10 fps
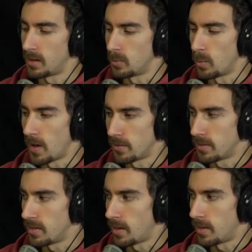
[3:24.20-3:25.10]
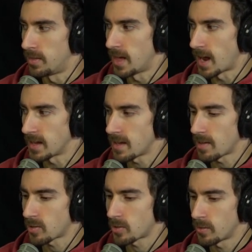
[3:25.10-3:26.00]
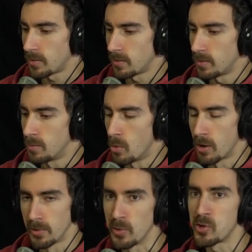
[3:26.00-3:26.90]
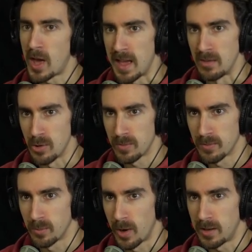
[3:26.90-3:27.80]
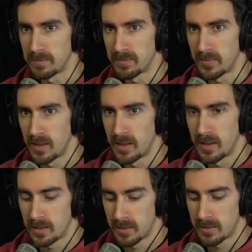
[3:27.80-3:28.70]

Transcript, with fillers: well, then I guess morals change, right? Would there be